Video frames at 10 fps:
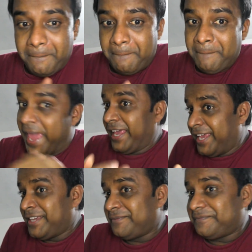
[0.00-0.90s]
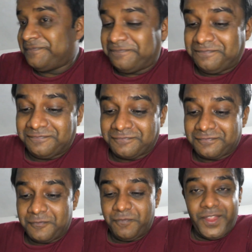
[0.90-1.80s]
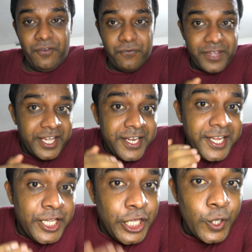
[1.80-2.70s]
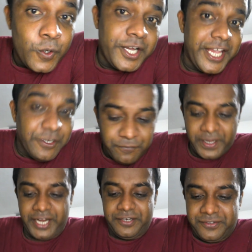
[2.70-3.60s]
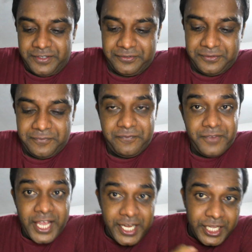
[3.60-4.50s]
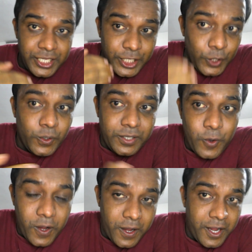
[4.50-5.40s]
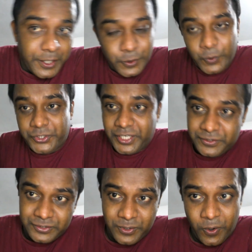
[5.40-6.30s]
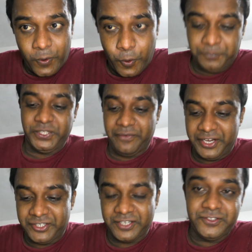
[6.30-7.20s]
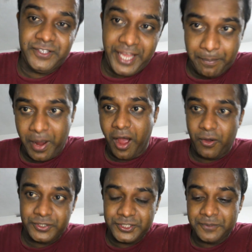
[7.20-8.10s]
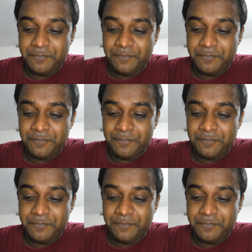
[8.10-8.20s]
making very quick inferences, very quick conclusions or observations about